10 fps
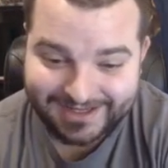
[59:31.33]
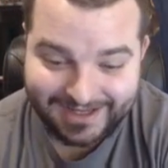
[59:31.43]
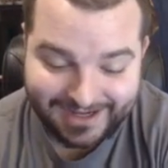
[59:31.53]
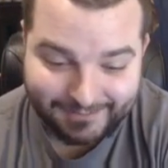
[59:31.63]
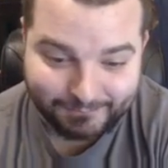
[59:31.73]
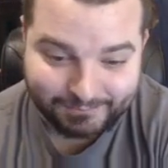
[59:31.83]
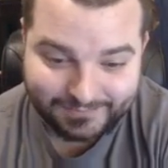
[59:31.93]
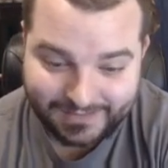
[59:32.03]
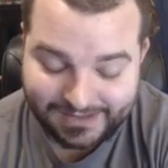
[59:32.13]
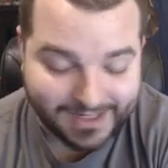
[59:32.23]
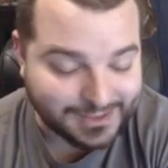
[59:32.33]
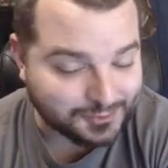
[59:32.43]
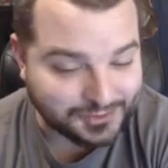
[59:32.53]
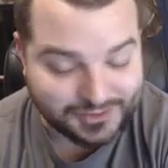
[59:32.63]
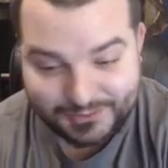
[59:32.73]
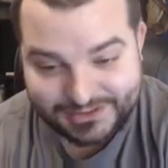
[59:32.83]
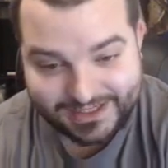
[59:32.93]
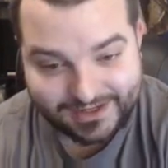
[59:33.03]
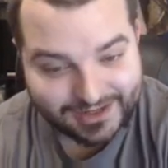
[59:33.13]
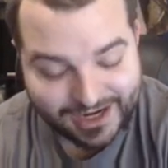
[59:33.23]
Alliance War is almost
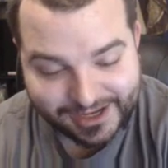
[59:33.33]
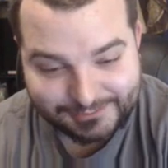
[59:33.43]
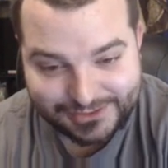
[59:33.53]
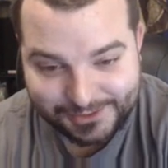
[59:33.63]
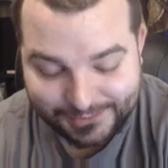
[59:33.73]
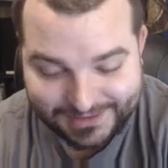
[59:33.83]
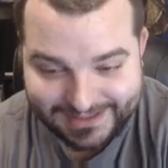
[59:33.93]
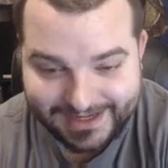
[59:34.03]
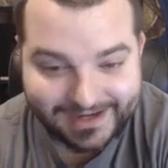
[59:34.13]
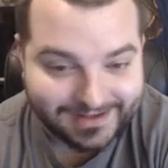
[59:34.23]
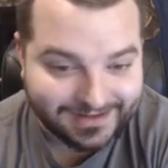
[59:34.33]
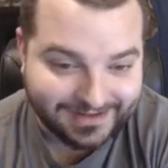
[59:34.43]
here. I am super excited.